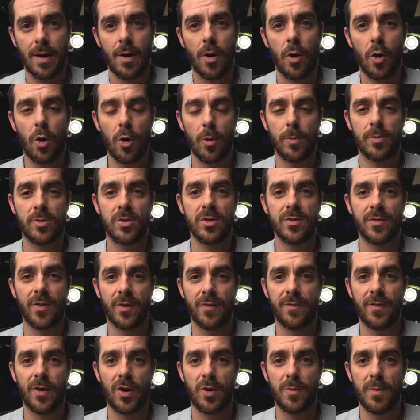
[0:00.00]
options for
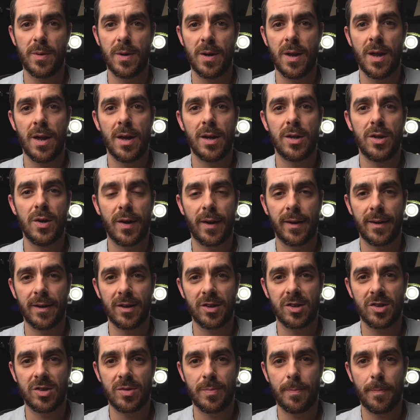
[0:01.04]
filming, you can
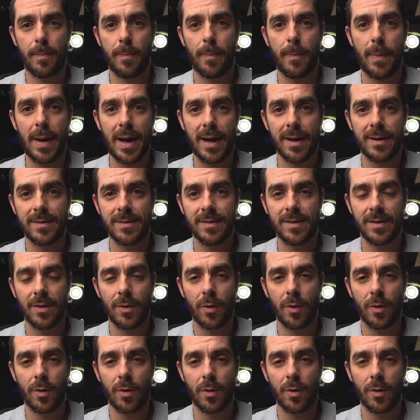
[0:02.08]
expand